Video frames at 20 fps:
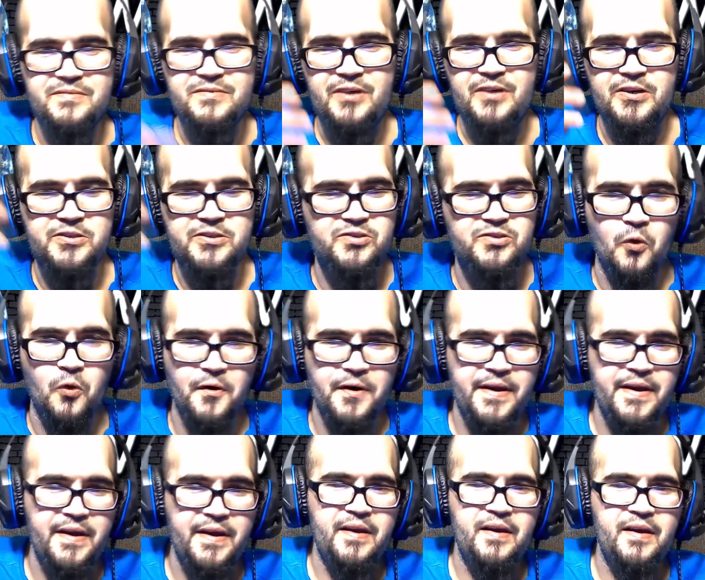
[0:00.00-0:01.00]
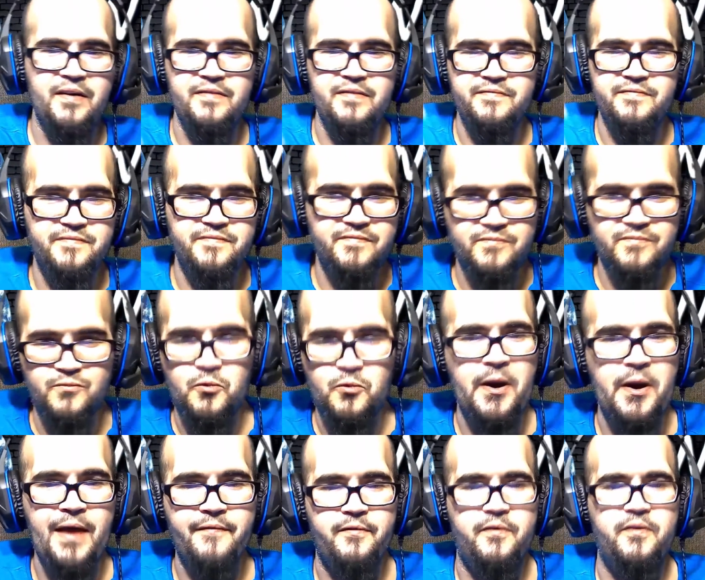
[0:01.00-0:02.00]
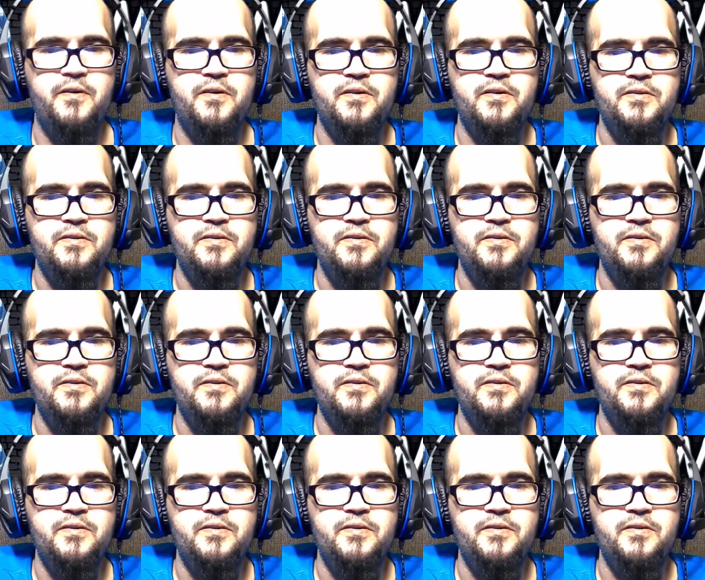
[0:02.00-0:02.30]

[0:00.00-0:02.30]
a story of whatever.